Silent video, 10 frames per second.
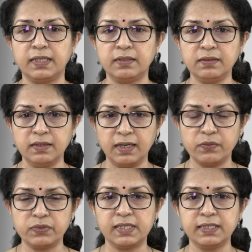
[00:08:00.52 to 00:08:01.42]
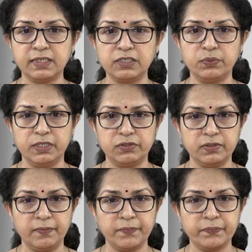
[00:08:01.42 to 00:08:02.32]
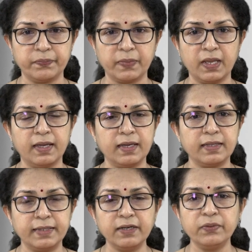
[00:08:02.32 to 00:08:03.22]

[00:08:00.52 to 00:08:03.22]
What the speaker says: in the counseling situation. Then